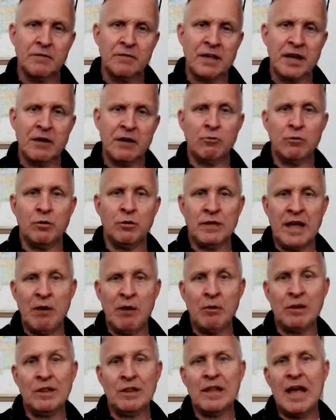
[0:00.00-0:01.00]
that will
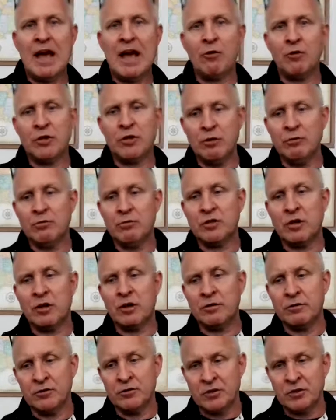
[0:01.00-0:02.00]
now allow you to
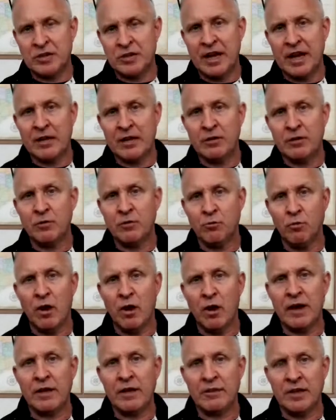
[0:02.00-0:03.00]
understand
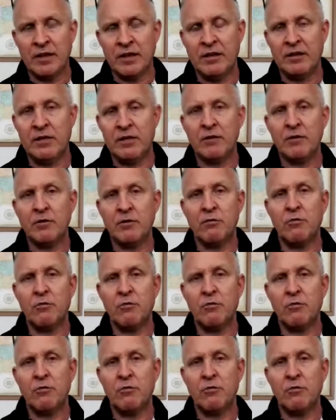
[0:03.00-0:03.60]
why the,